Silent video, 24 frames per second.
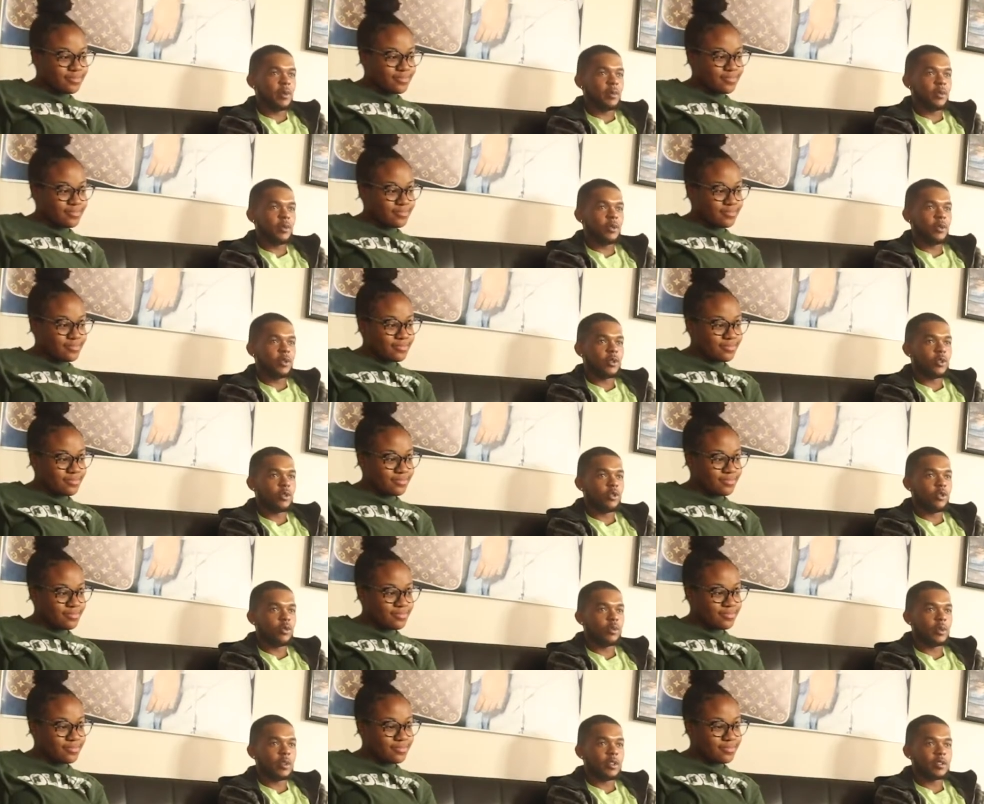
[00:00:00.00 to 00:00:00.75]
Speaker 1: people. You're a cool
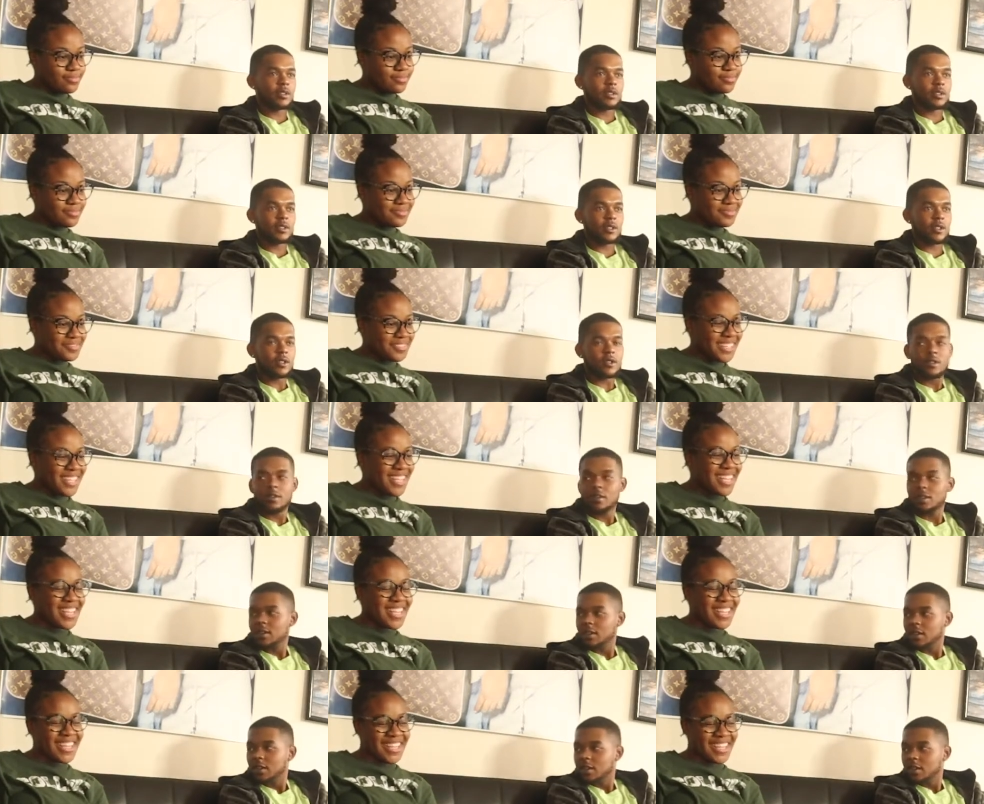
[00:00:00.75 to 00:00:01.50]
person, so
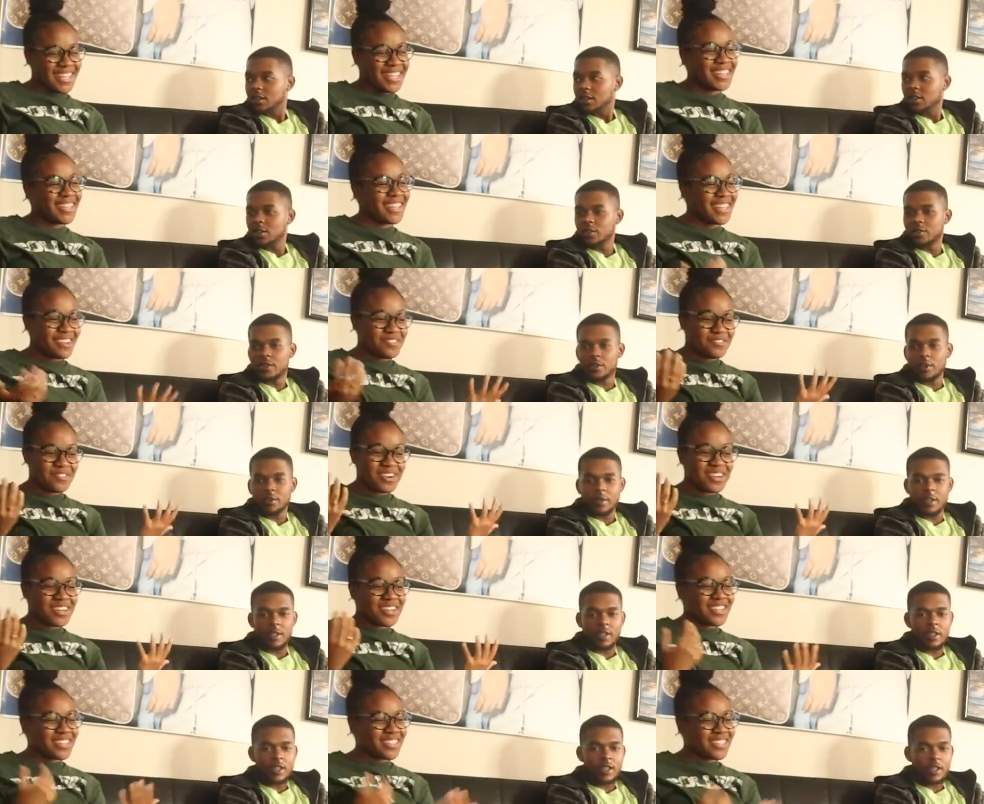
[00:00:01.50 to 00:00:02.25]
Speaker 2: it
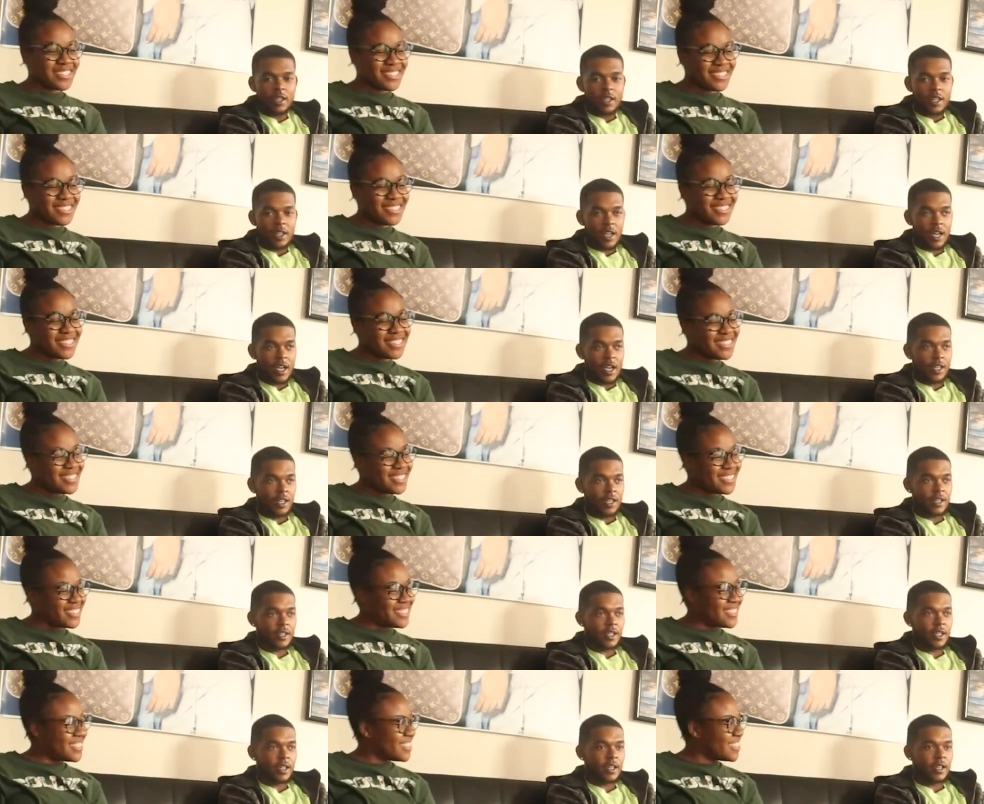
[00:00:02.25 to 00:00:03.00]
worked.
Speaker 1: I
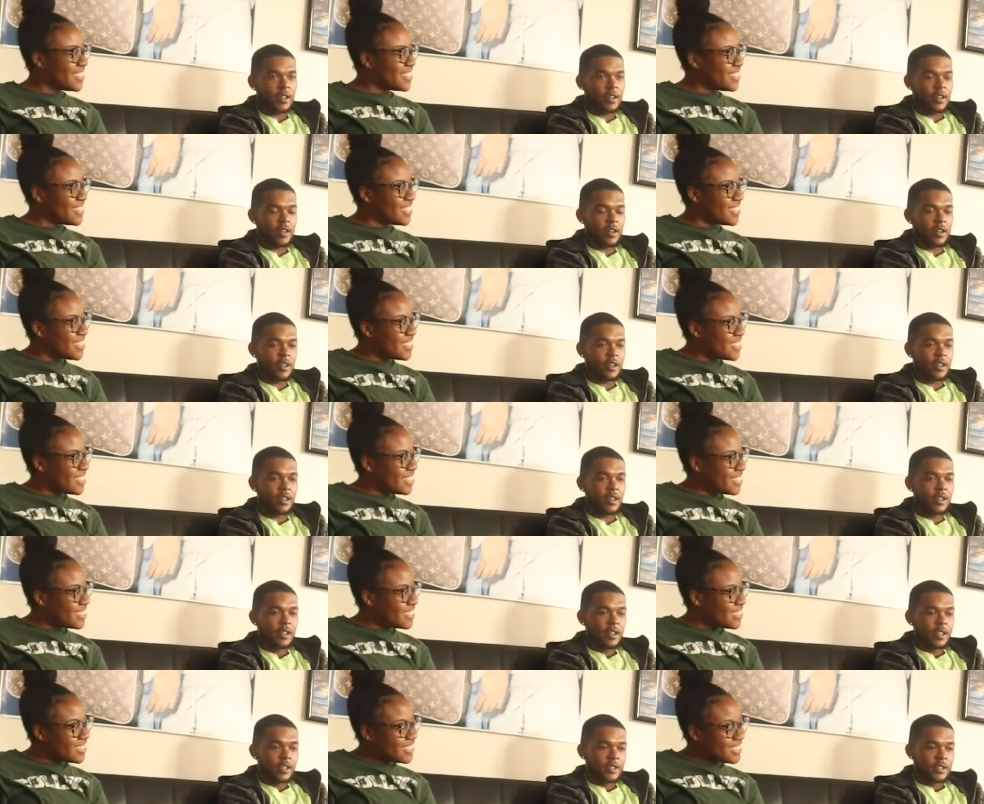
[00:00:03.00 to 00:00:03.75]
get that. Alright,
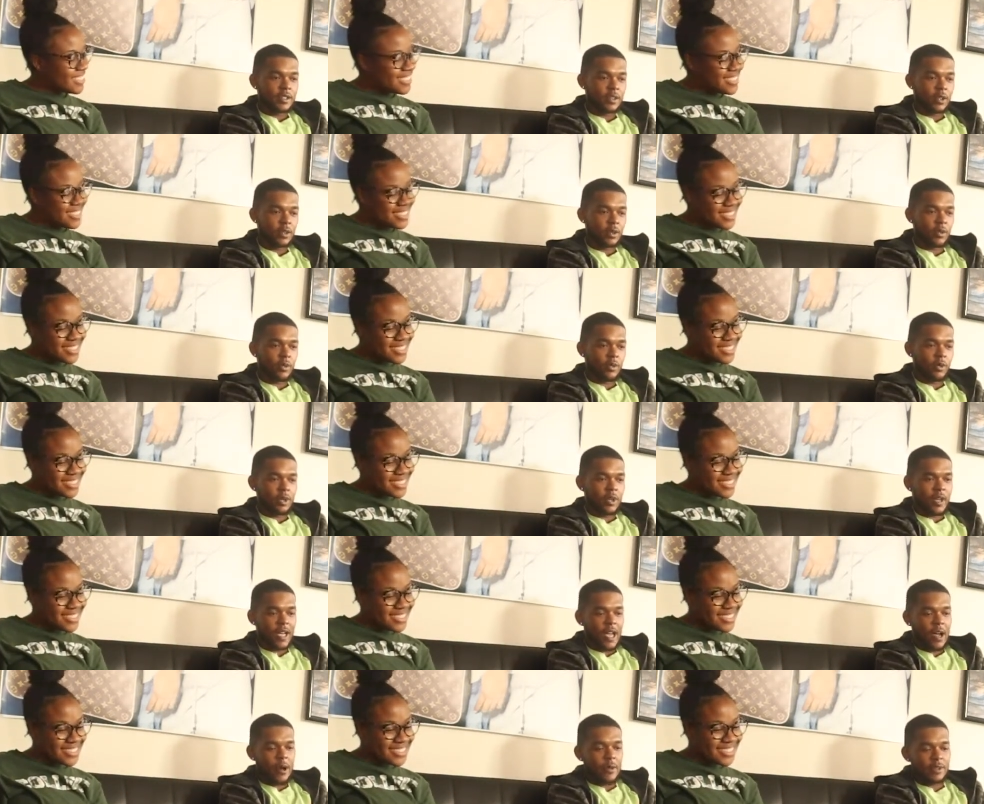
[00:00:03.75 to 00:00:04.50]
so
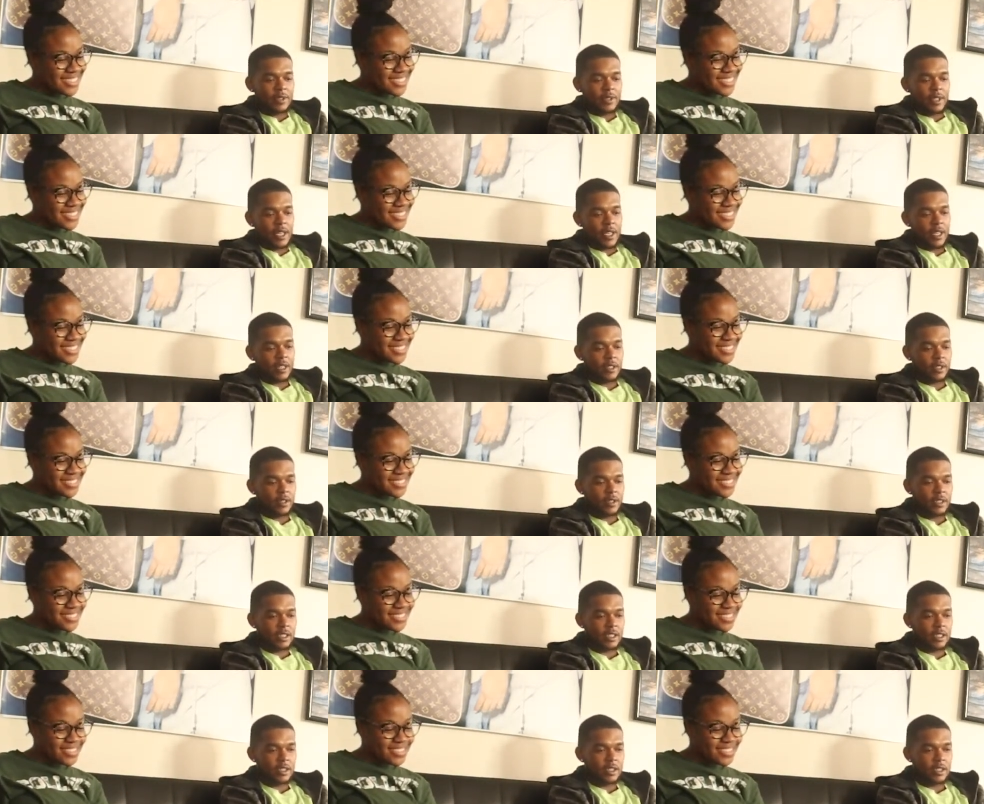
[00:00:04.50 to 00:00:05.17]
how has like the